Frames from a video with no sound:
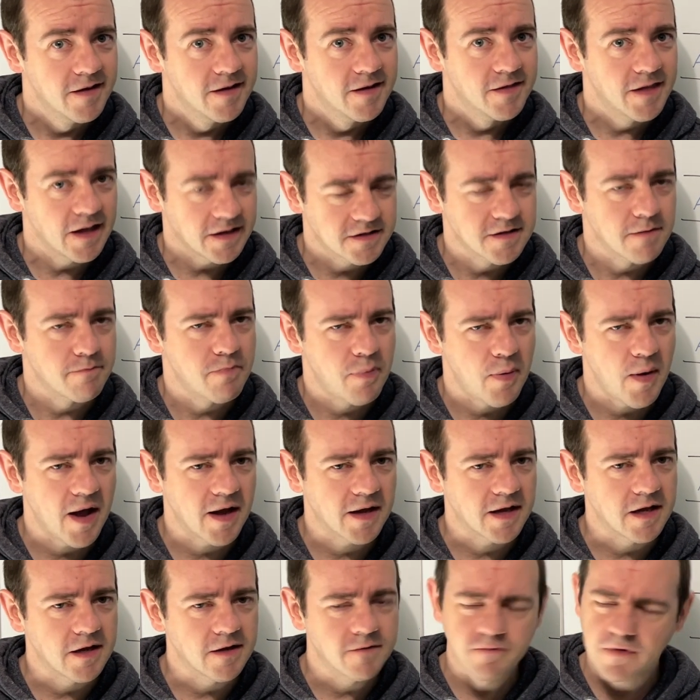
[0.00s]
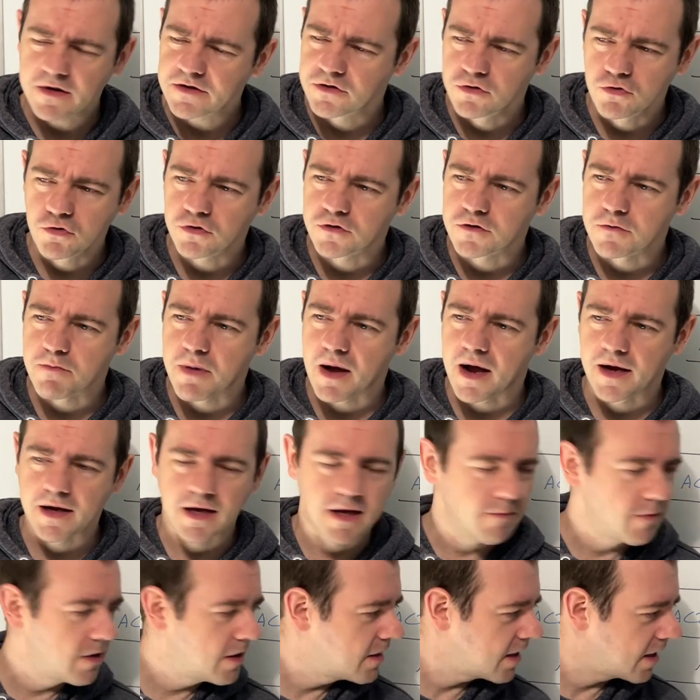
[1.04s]
That's a bargain. That's an utter bargain.
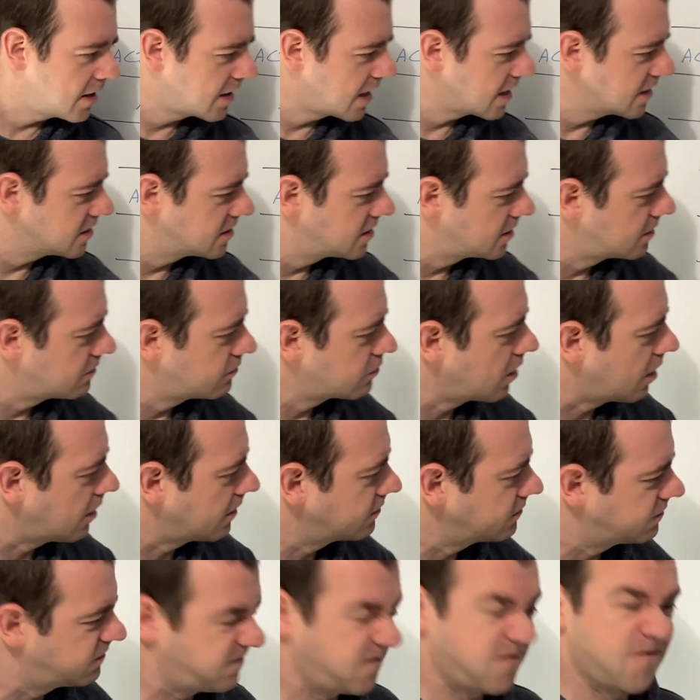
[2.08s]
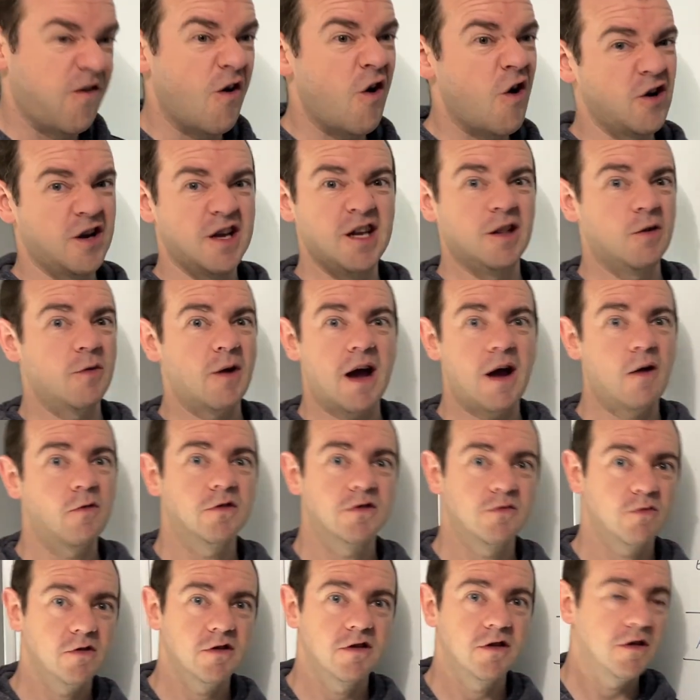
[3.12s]
I mean, that gets you, what, 4 kilowatt
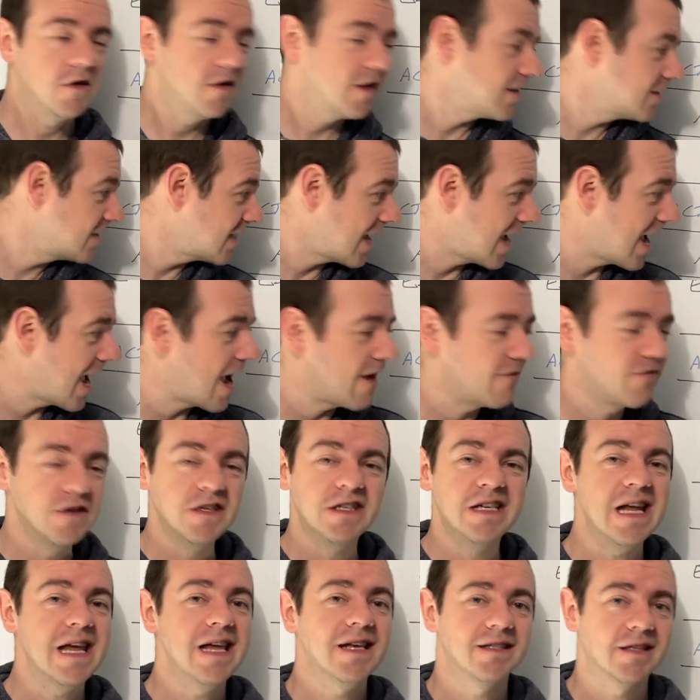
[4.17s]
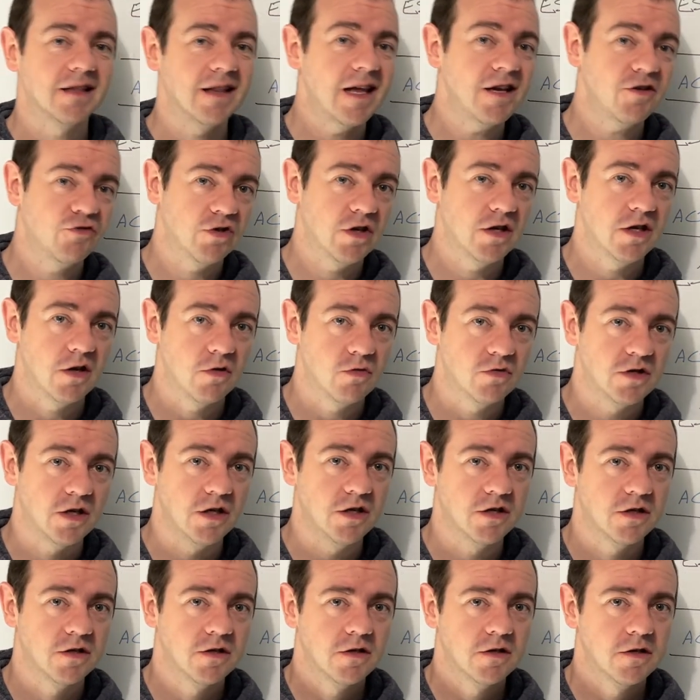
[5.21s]
hours worth of... That's a half a day's electric
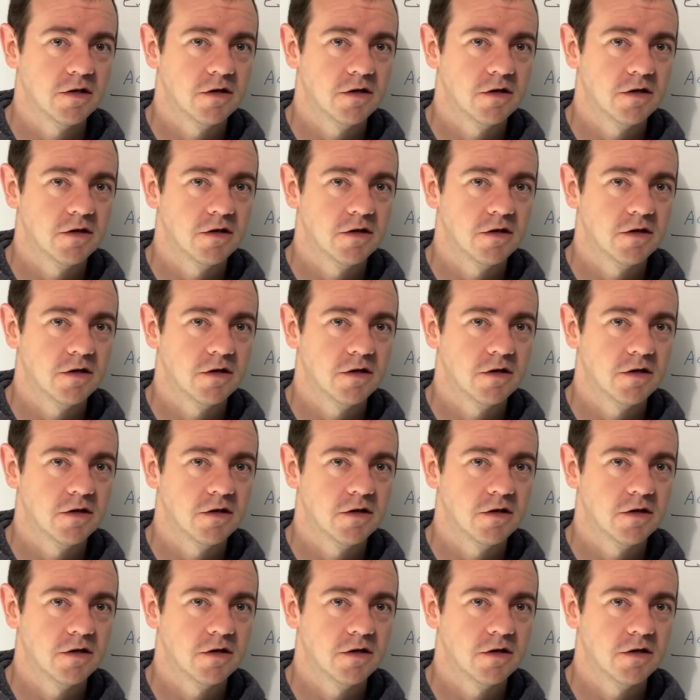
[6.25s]
usage.